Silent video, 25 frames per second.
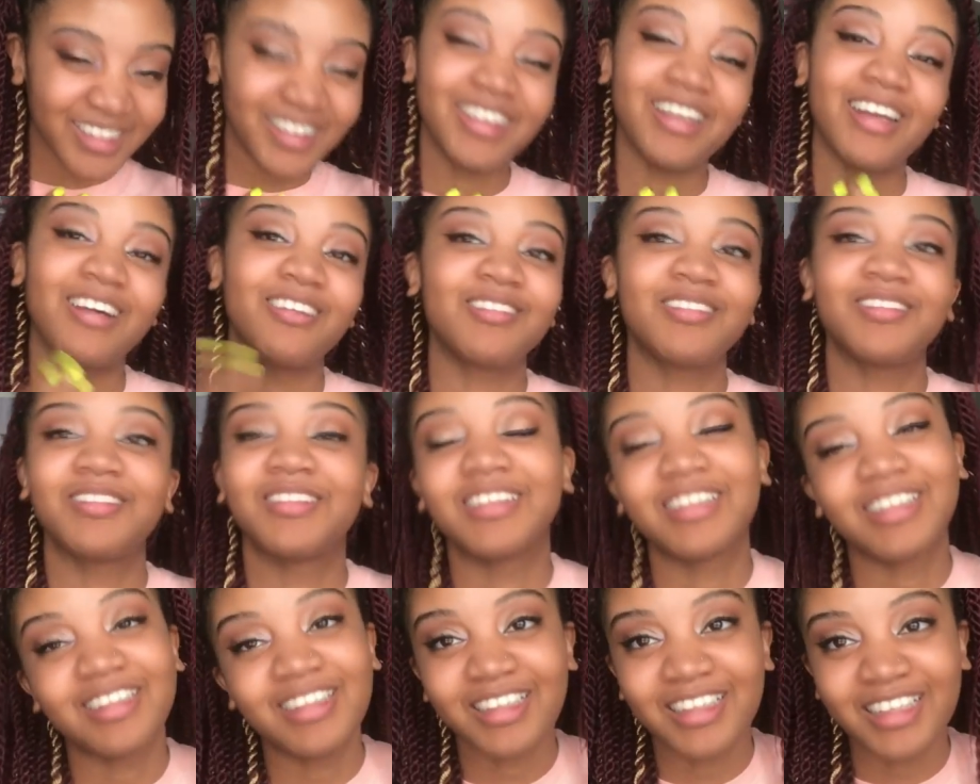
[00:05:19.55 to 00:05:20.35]
you know,
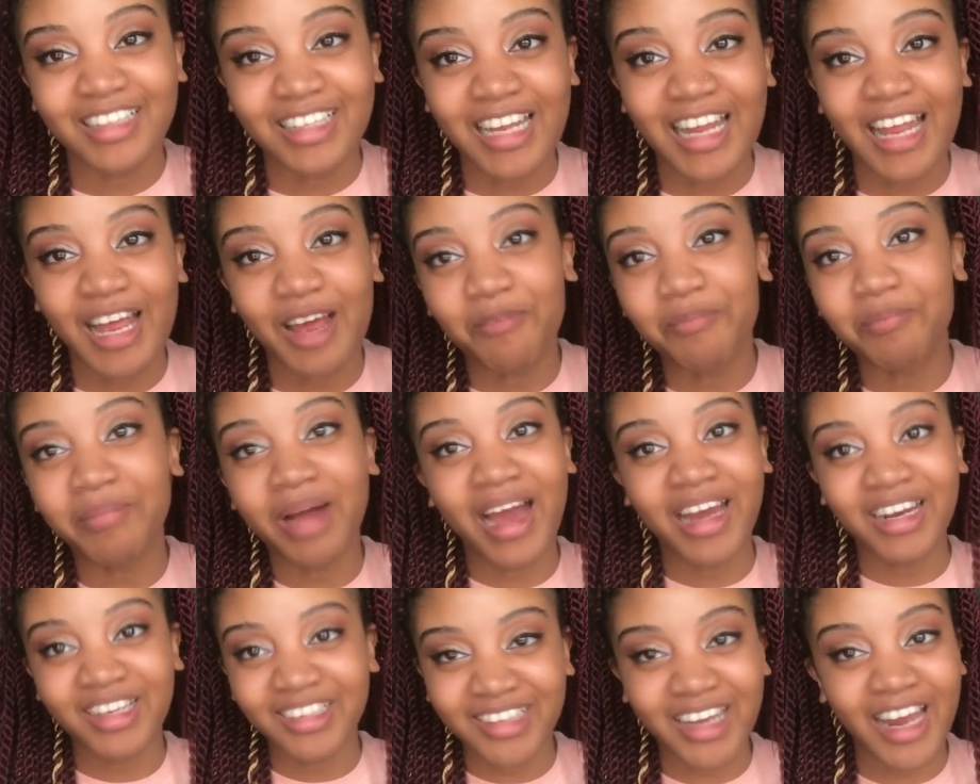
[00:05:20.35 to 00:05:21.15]

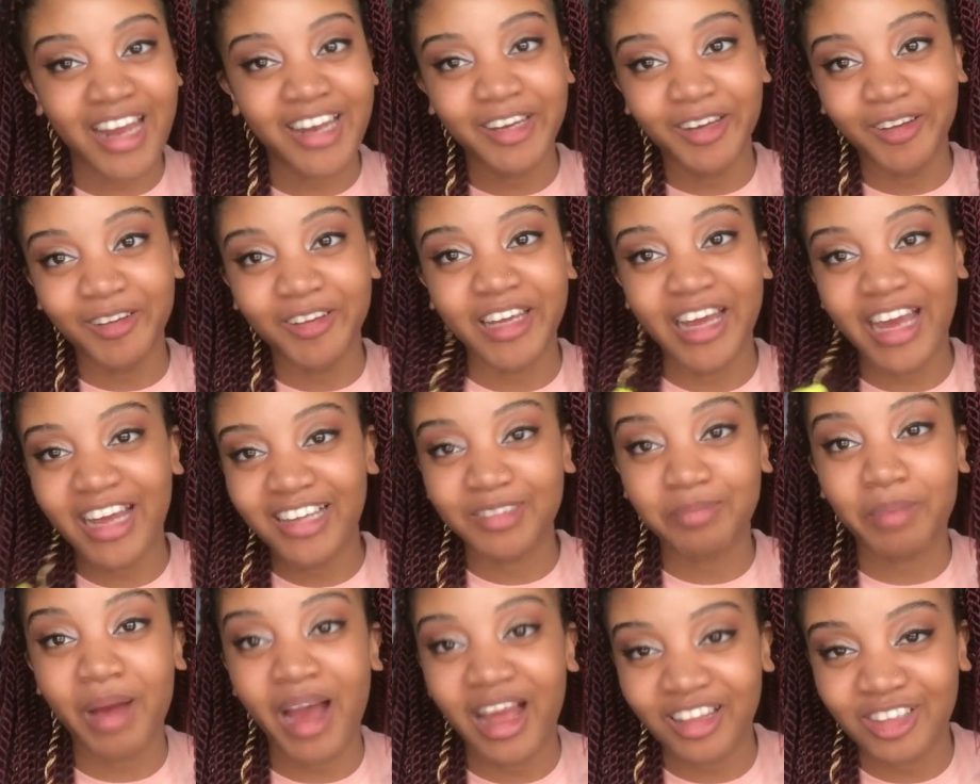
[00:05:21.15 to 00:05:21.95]
mine is not nearly
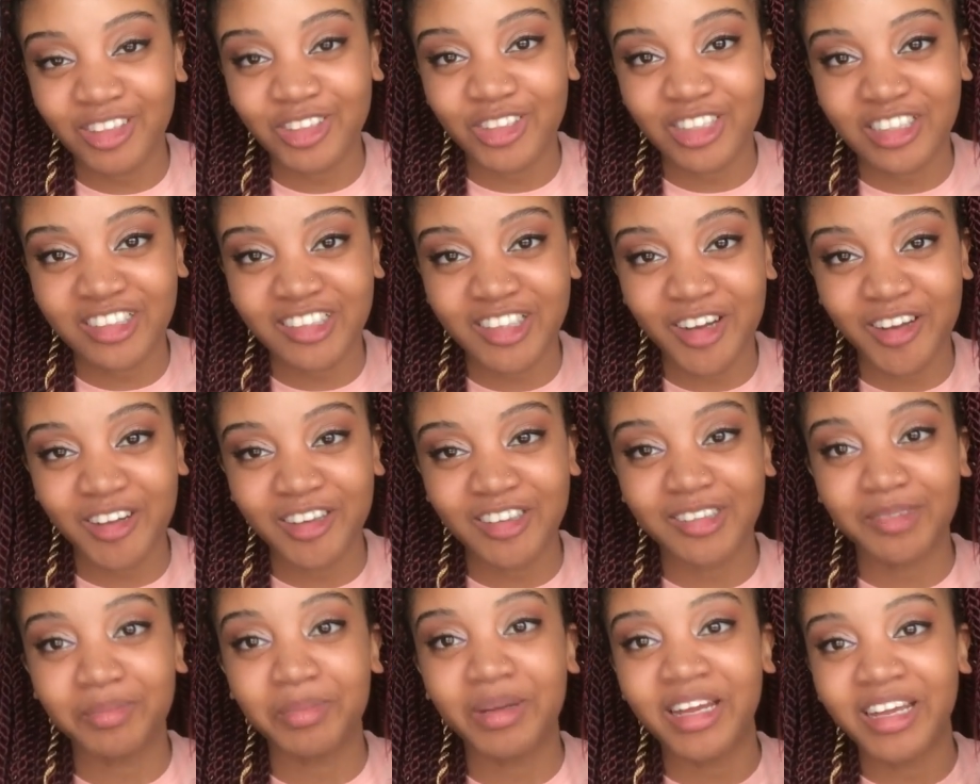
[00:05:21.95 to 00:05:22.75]
as polished as
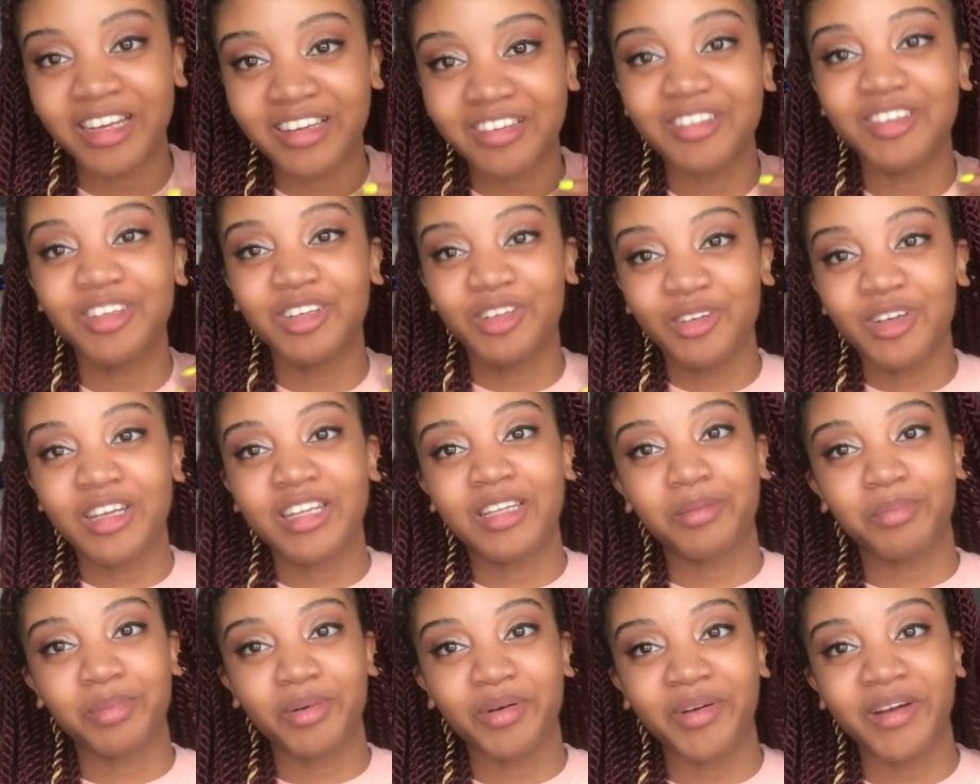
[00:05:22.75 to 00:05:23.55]
hers, but you
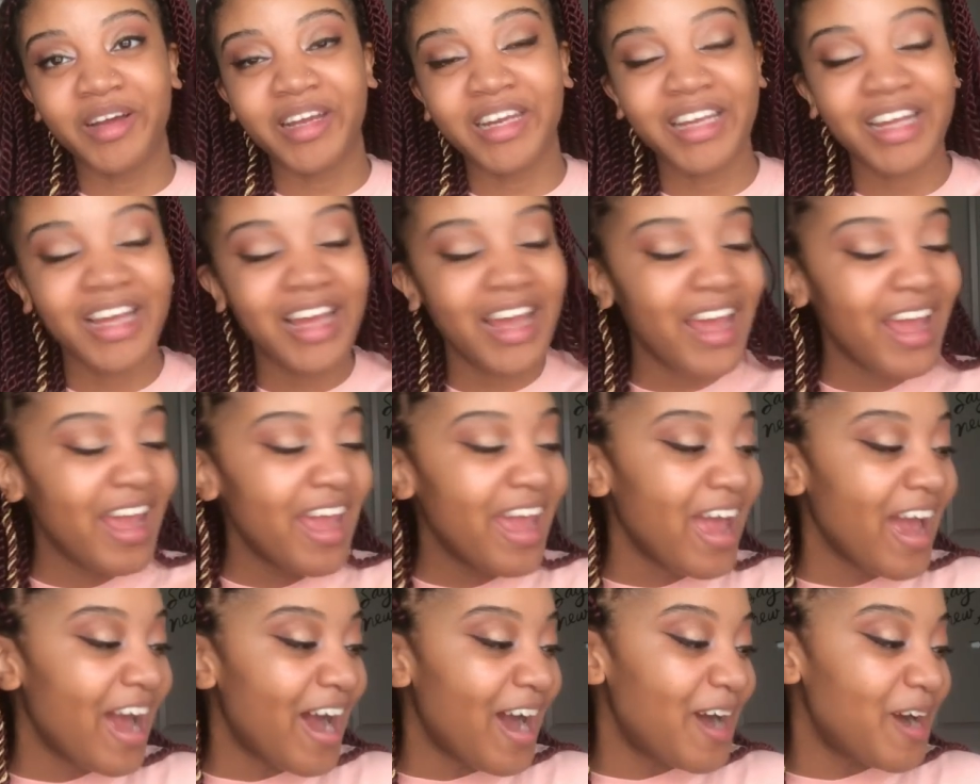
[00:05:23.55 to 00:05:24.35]
get the point.
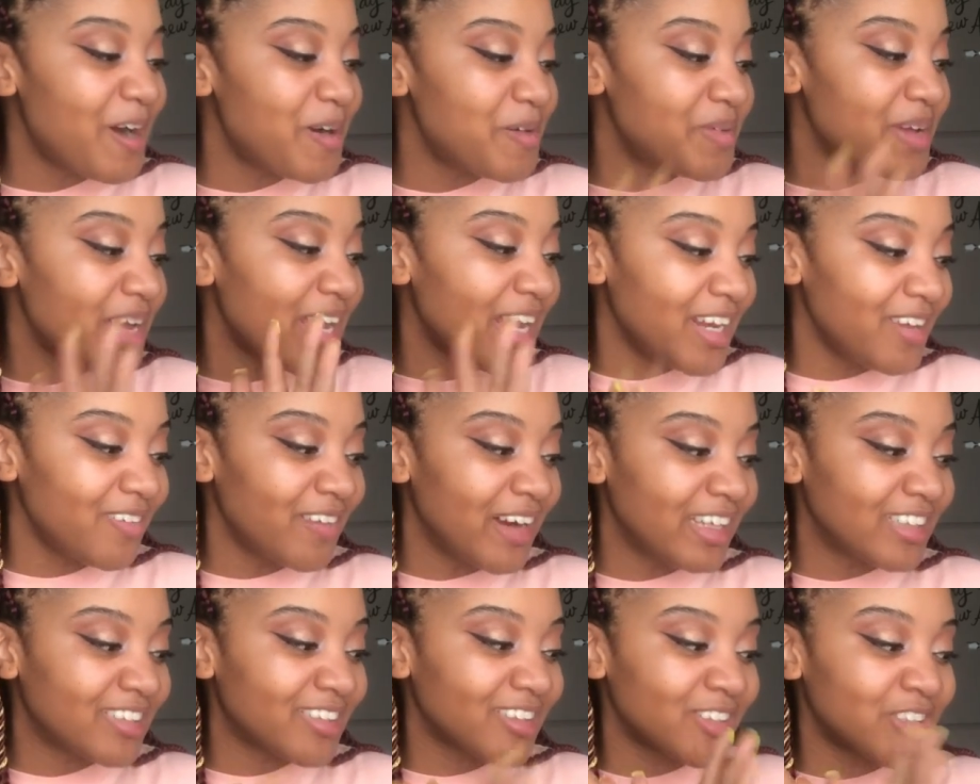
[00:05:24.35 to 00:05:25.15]
Um,
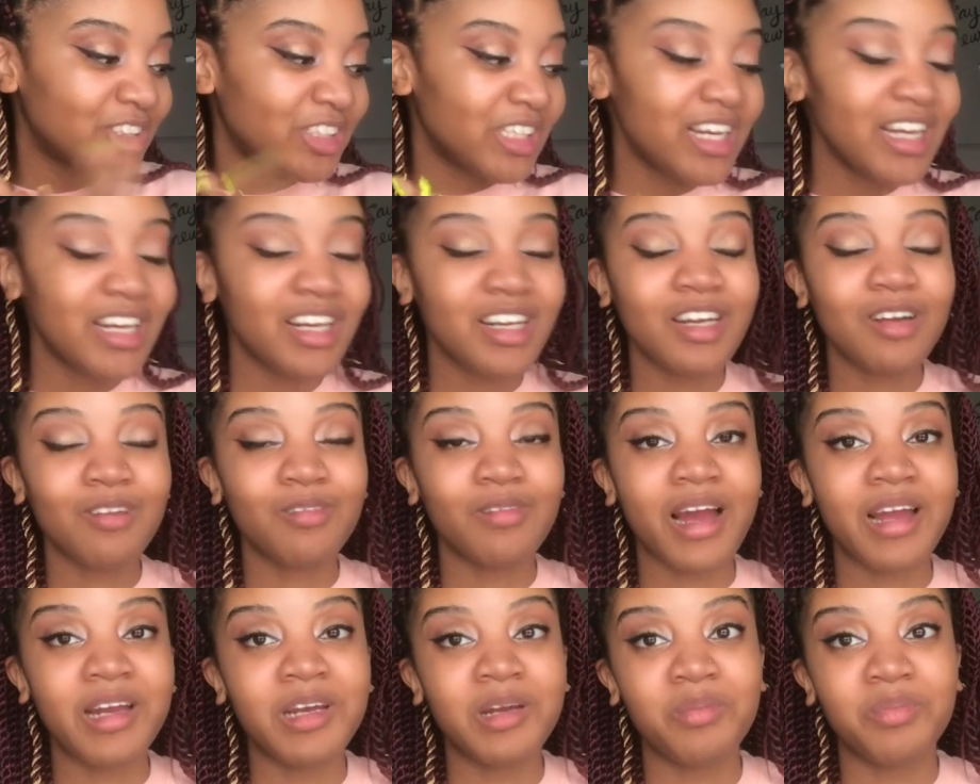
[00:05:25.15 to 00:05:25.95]
anyway, so she ended up
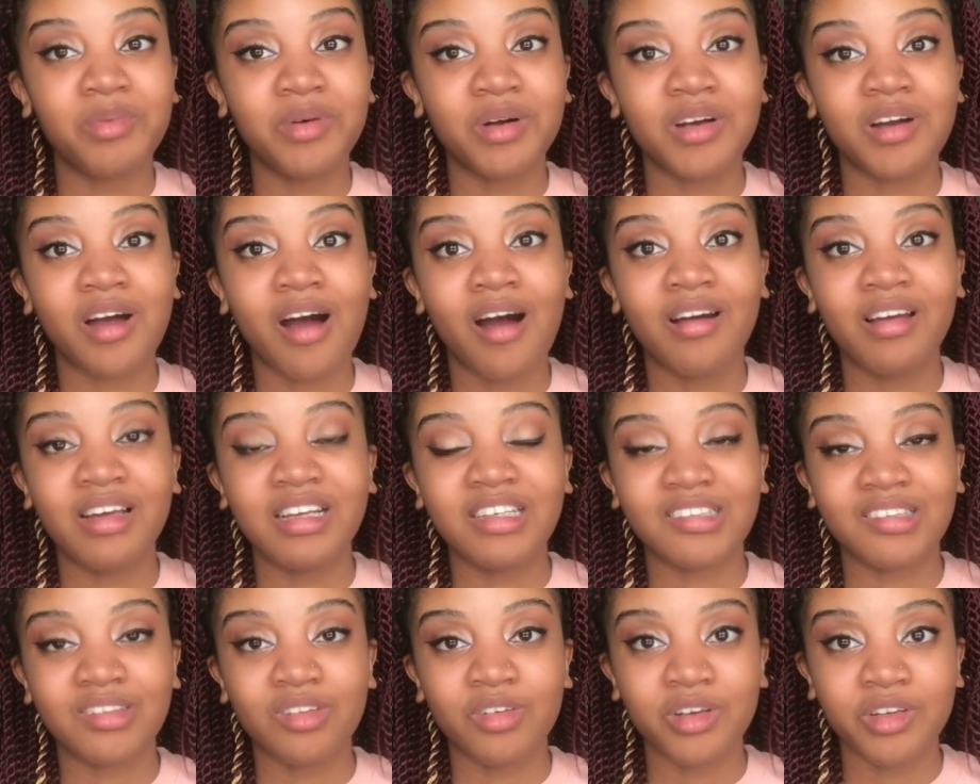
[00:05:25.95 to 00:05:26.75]
writing a book called
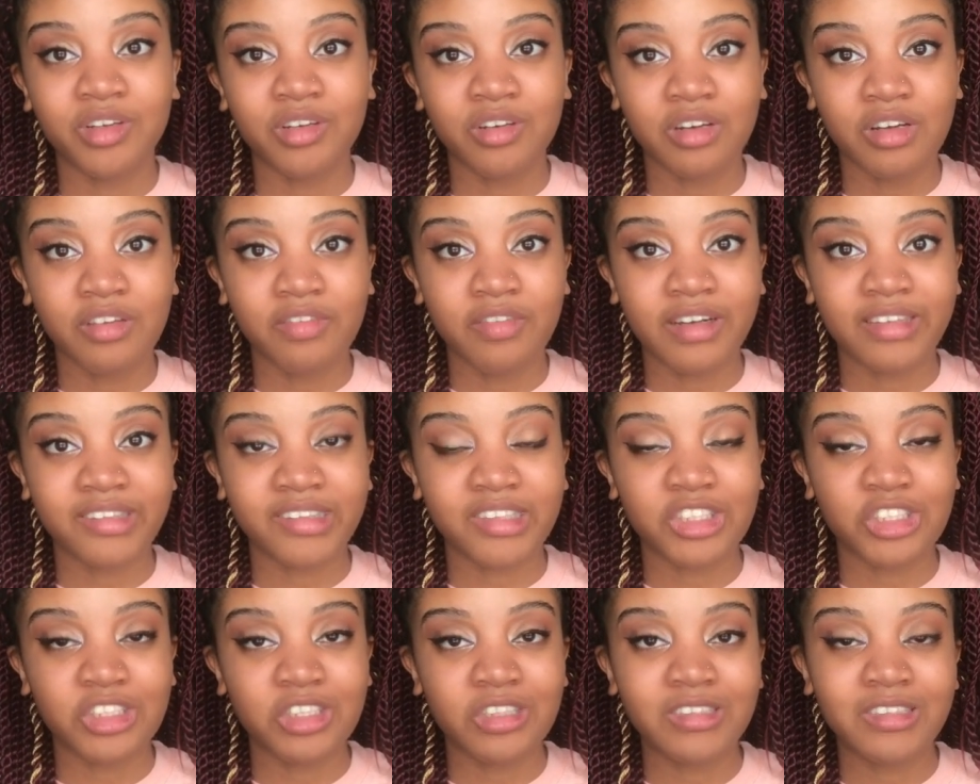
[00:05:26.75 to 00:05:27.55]
It's Your
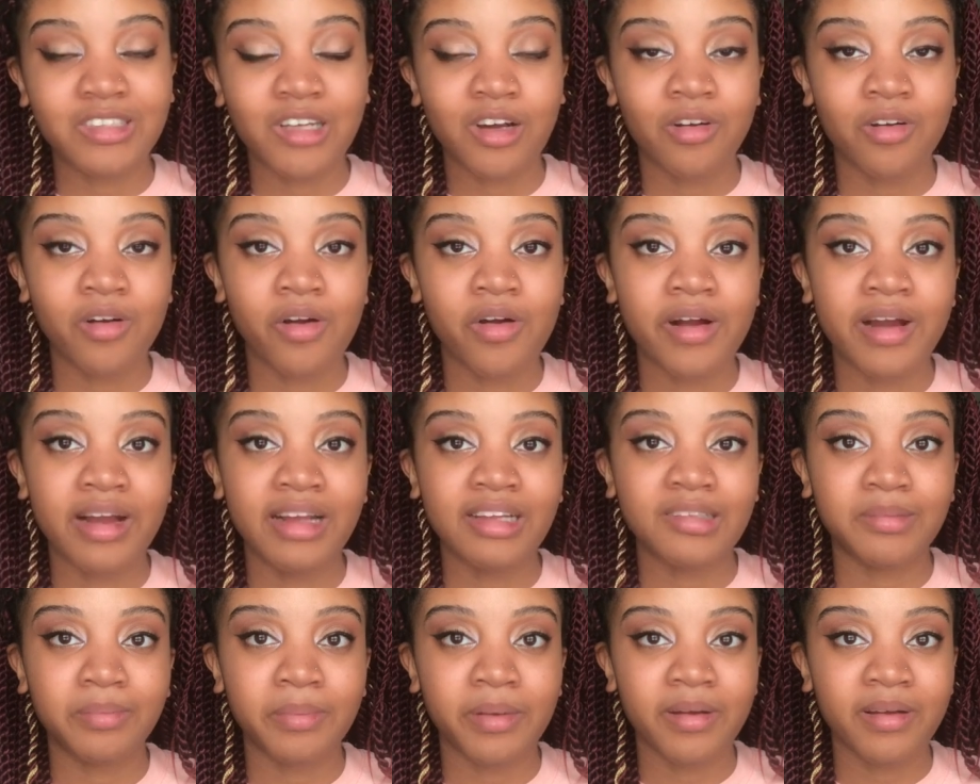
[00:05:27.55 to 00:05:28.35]
Universe, and she told her
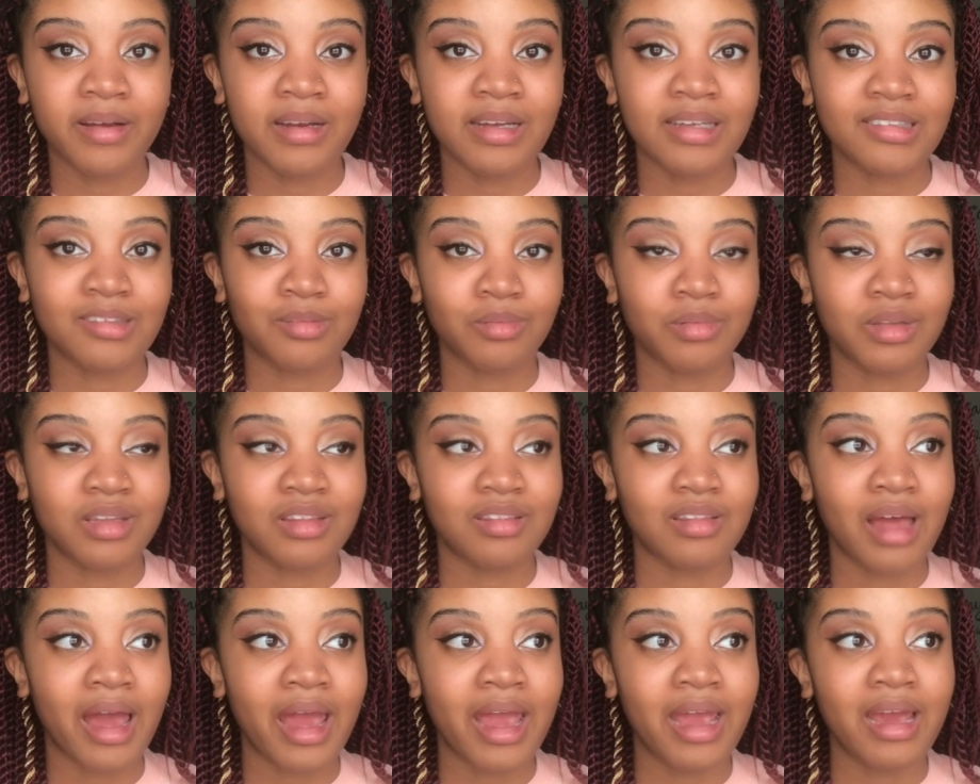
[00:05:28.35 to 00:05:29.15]
experience
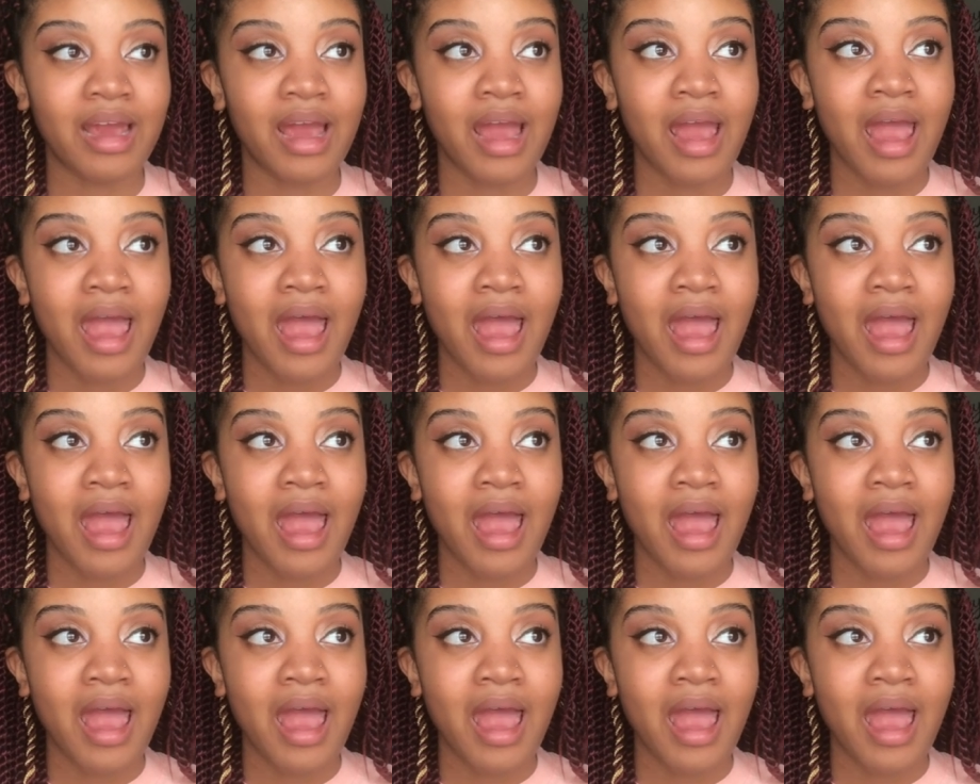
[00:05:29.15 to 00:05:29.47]
with like